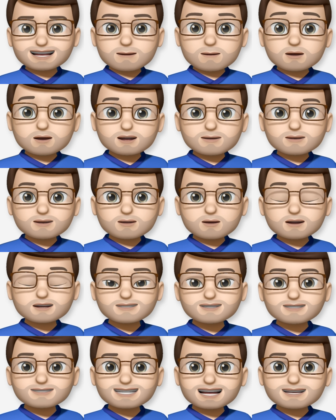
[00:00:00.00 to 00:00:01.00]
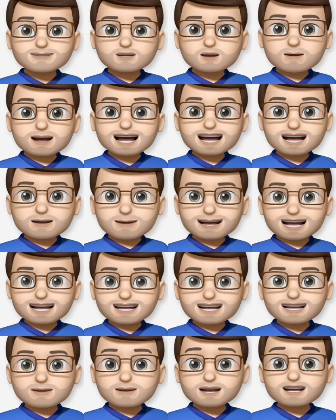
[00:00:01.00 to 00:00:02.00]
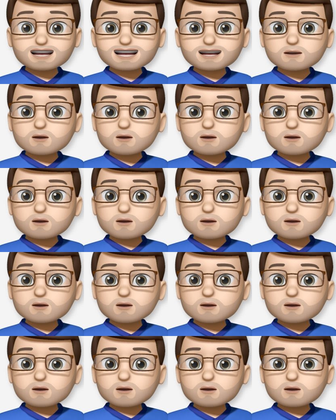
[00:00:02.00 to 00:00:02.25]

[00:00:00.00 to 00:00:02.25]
the bottom corner of Freeform in a bit so we can see